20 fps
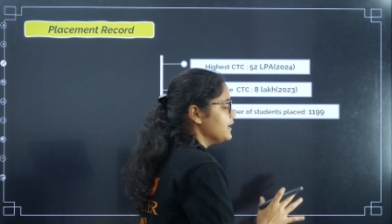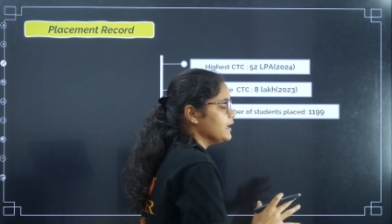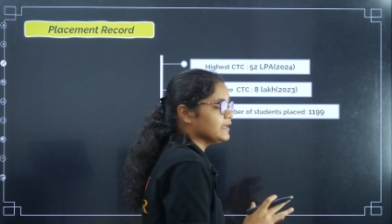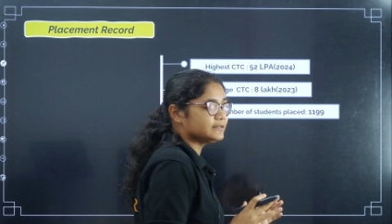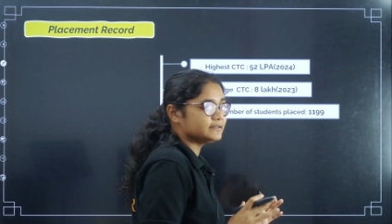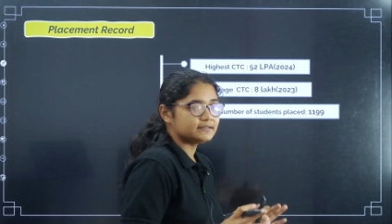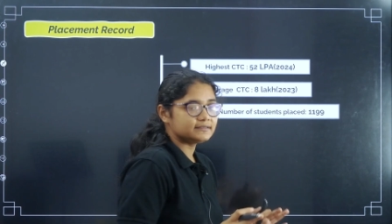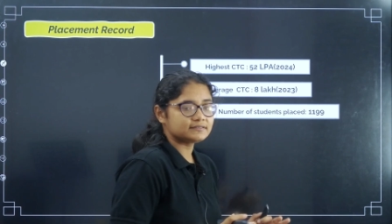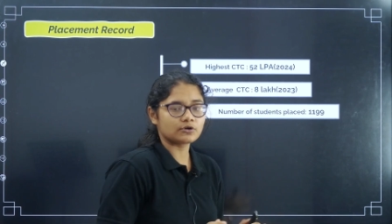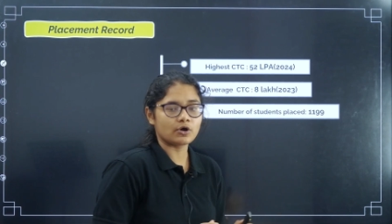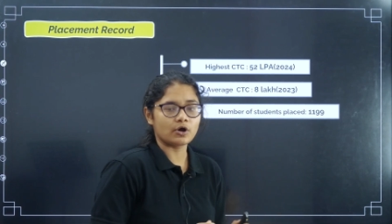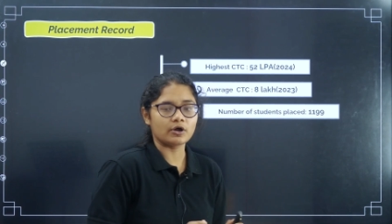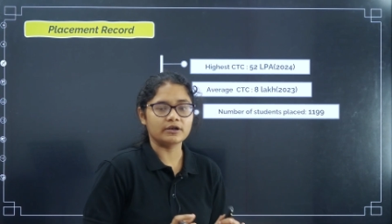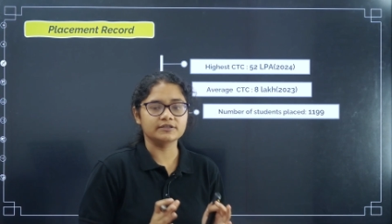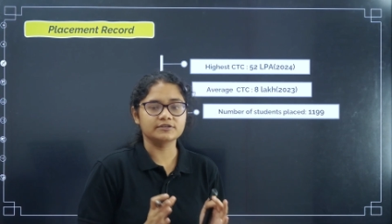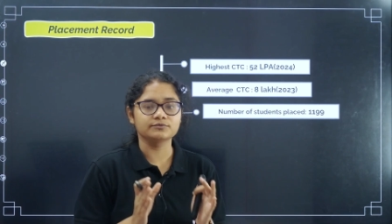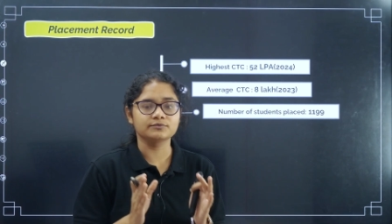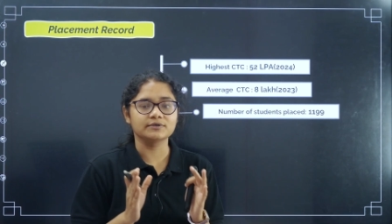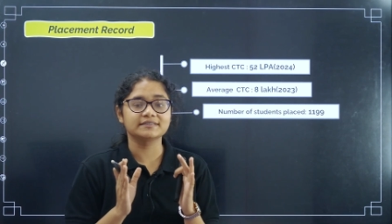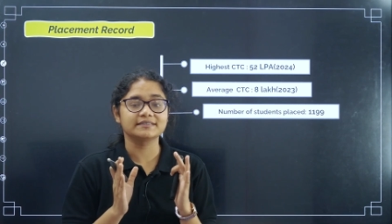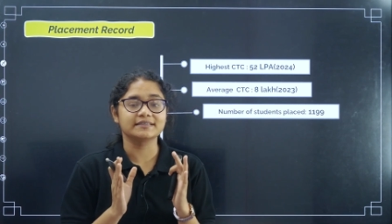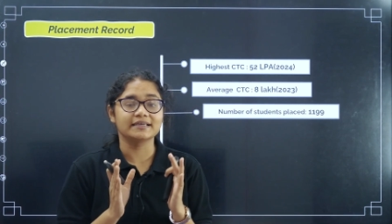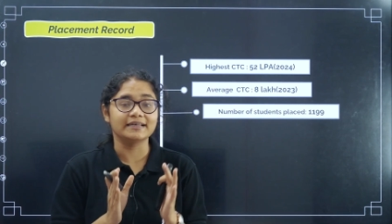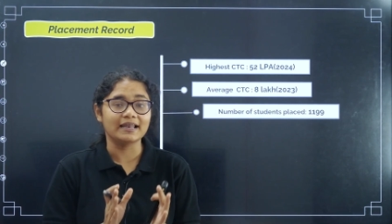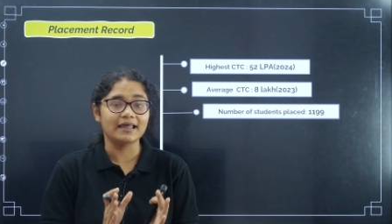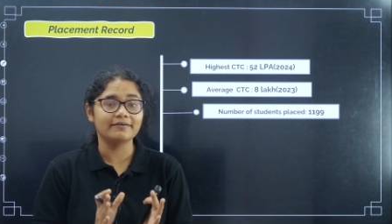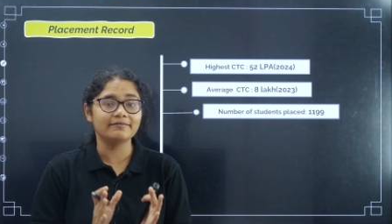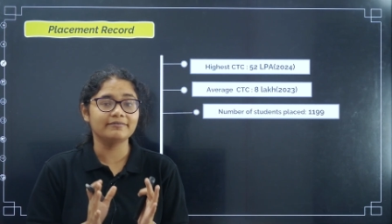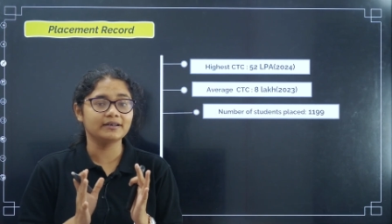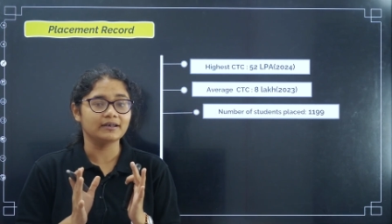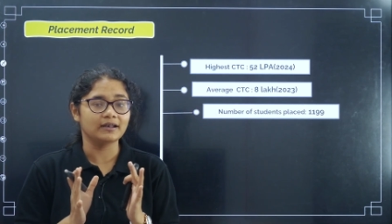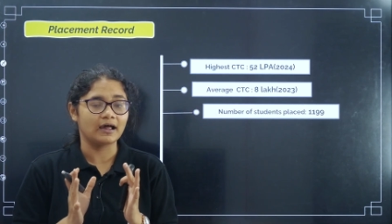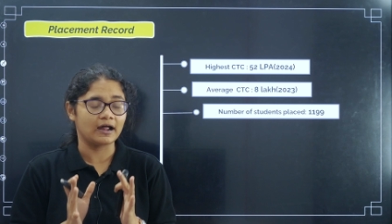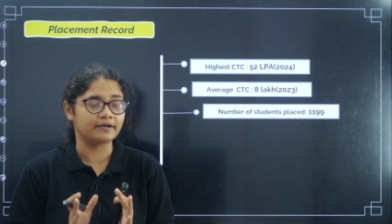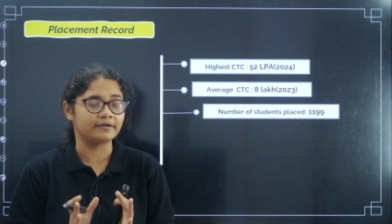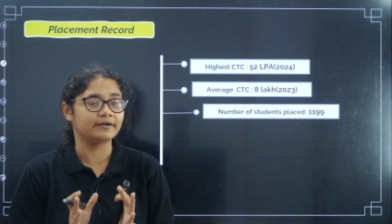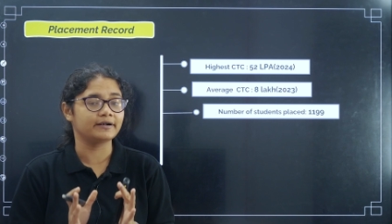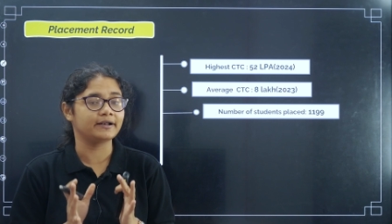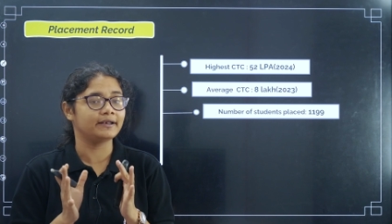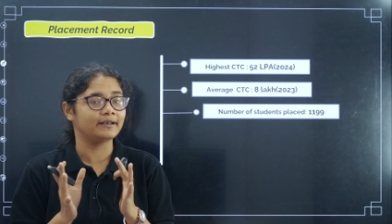in this college was
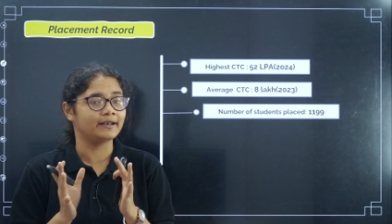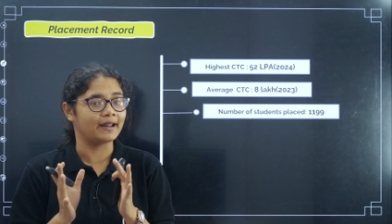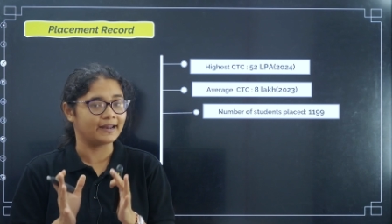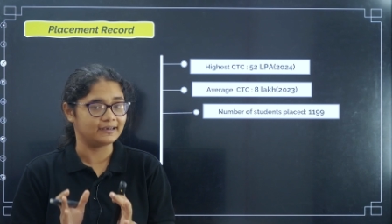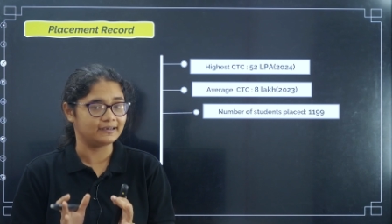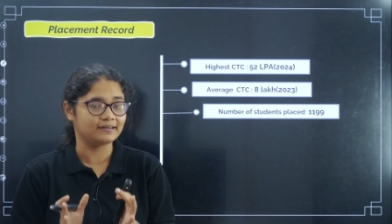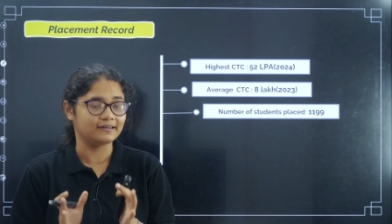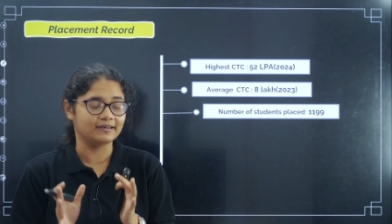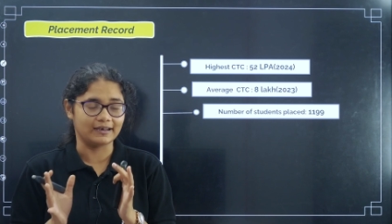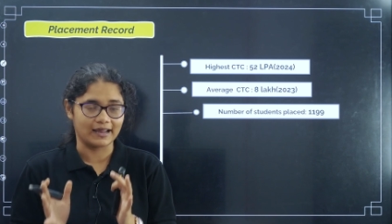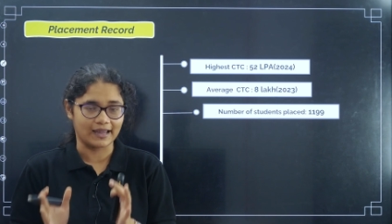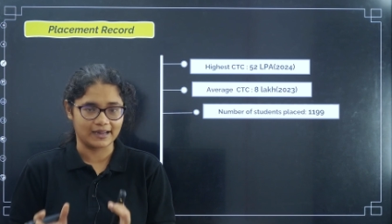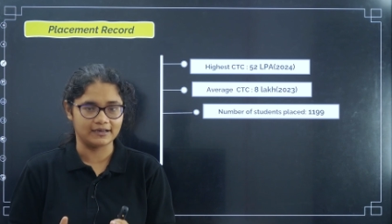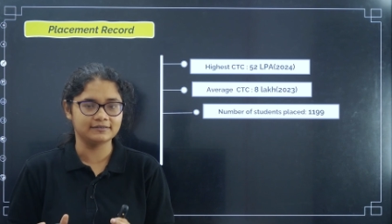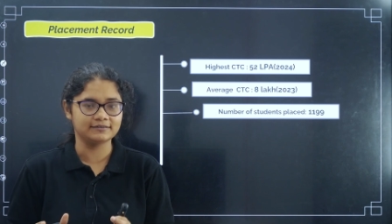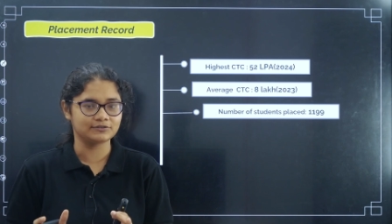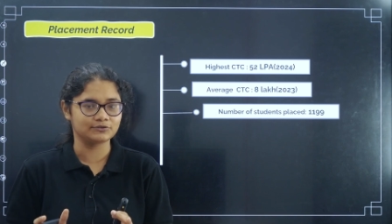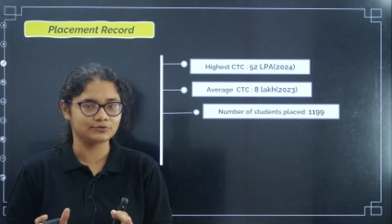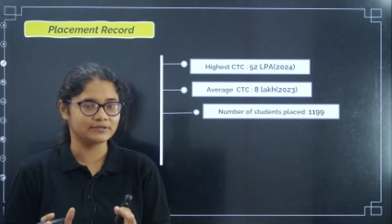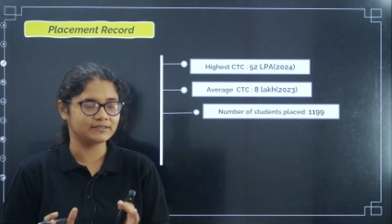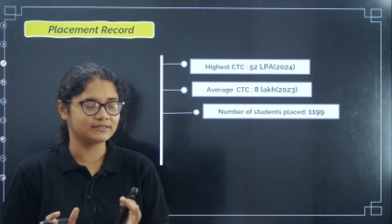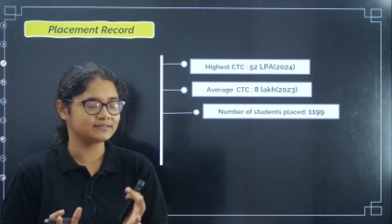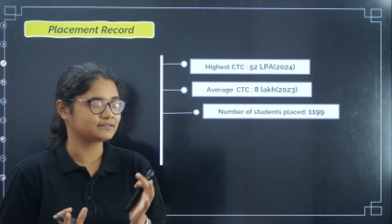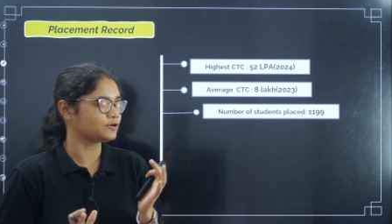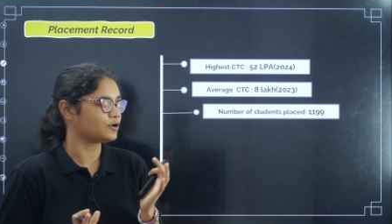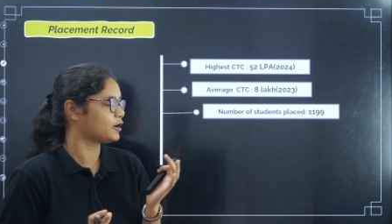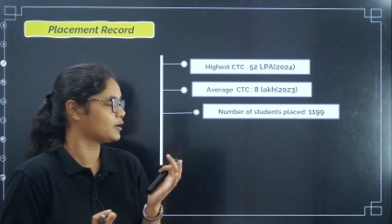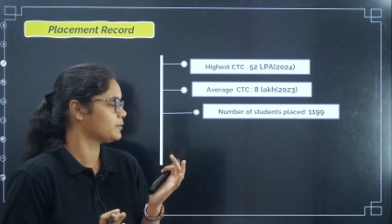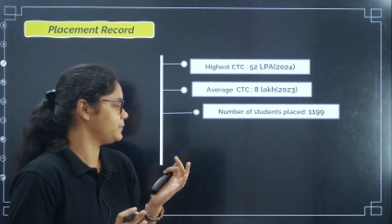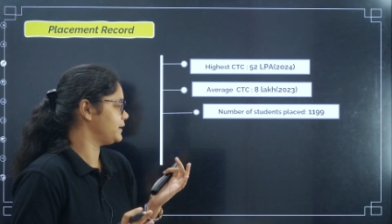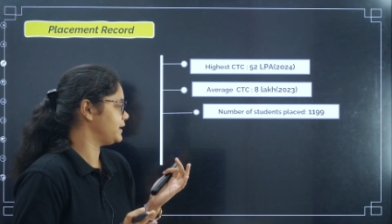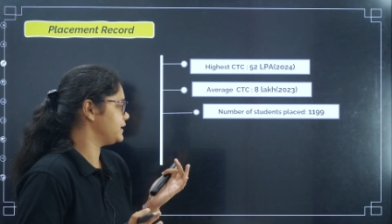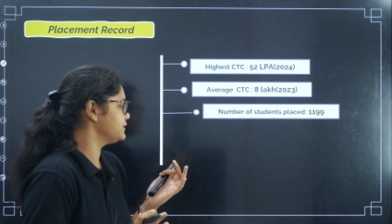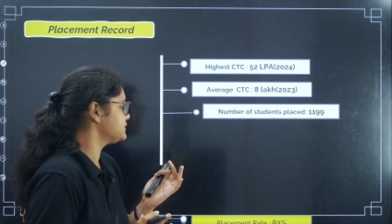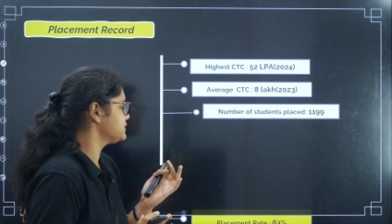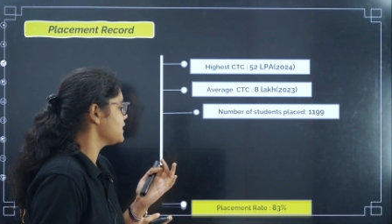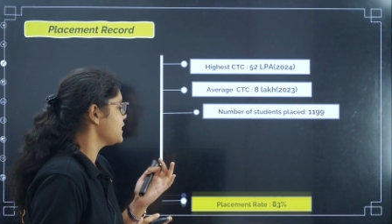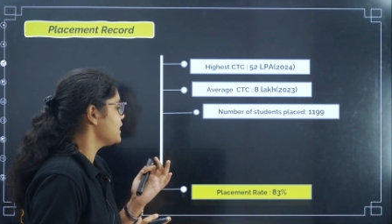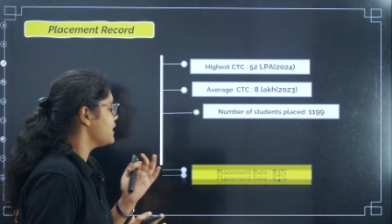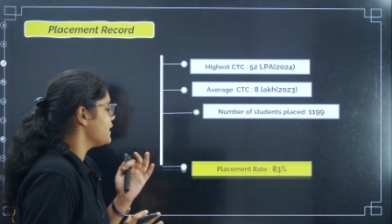1199 students got
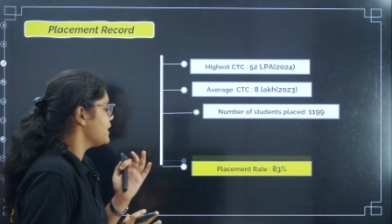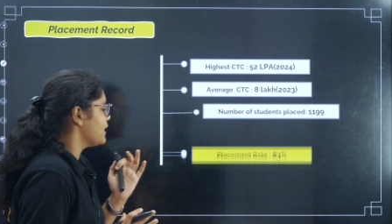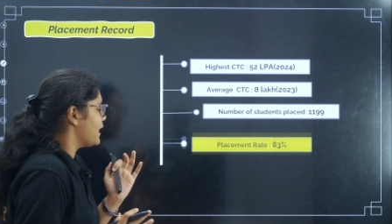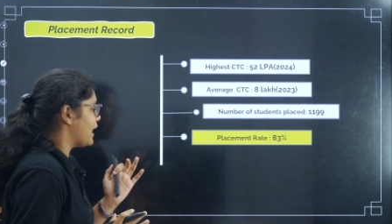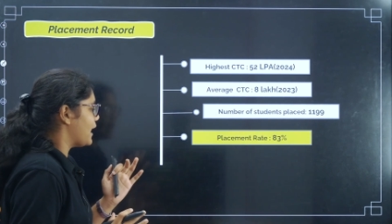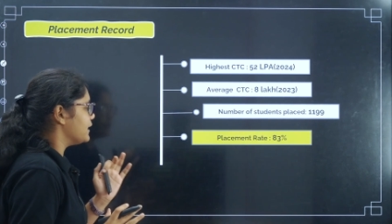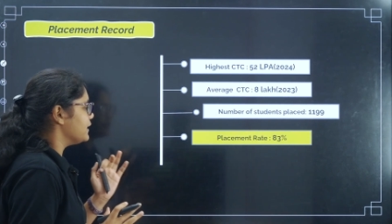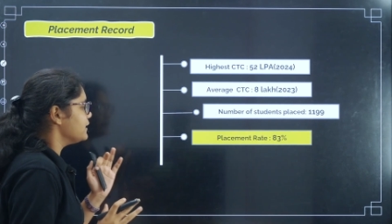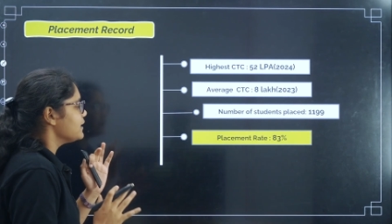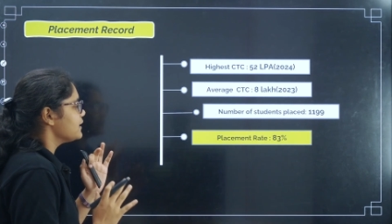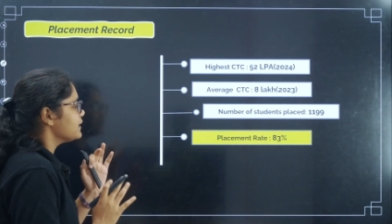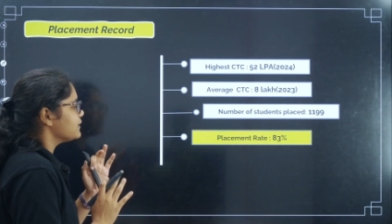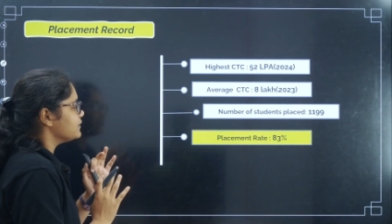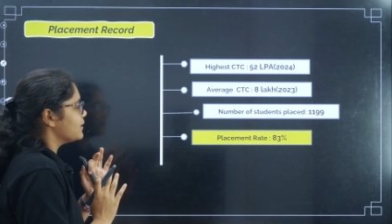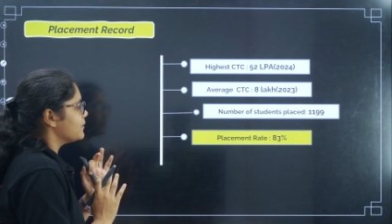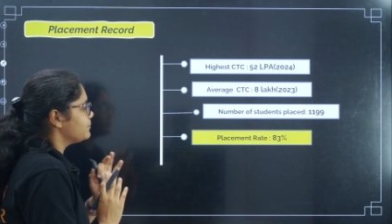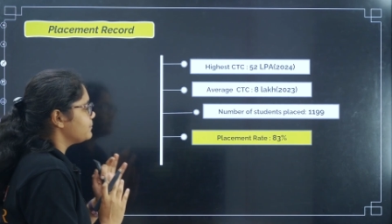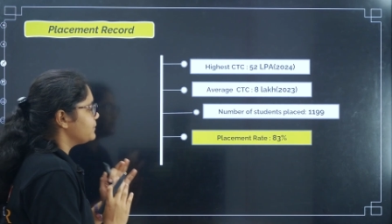placed and the